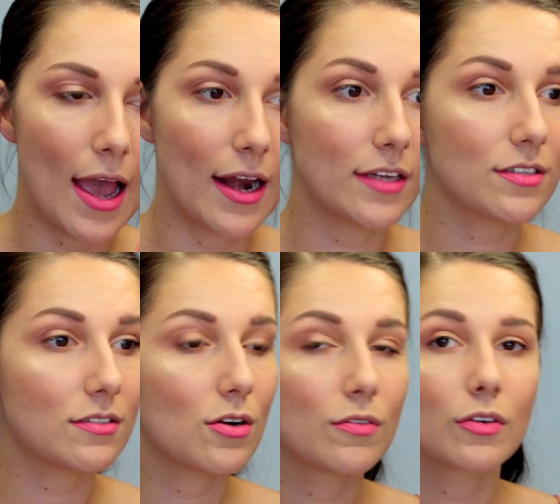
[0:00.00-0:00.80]
And I
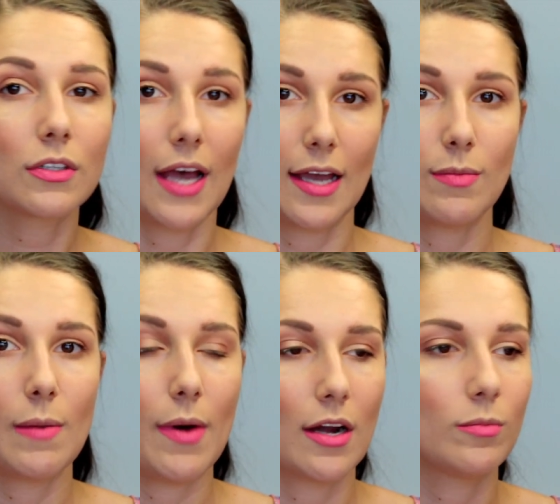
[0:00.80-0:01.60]
just overline my
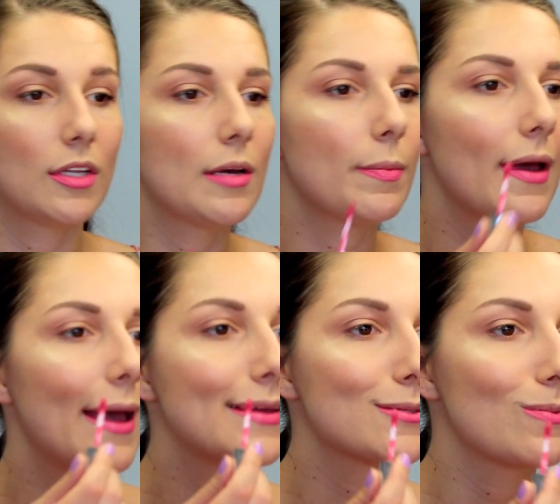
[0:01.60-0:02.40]
bottom lip
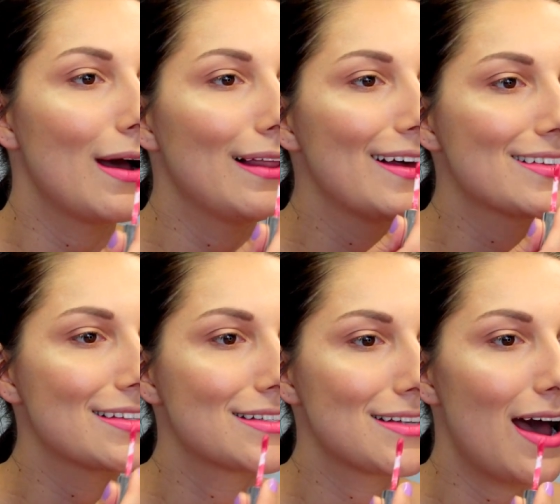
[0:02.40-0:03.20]
as well as
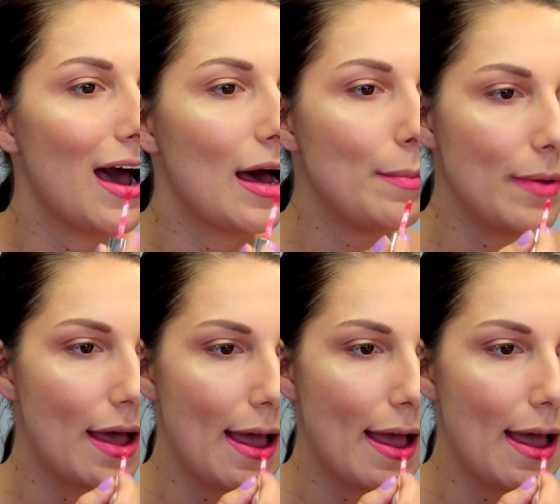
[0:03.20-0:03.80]
the top.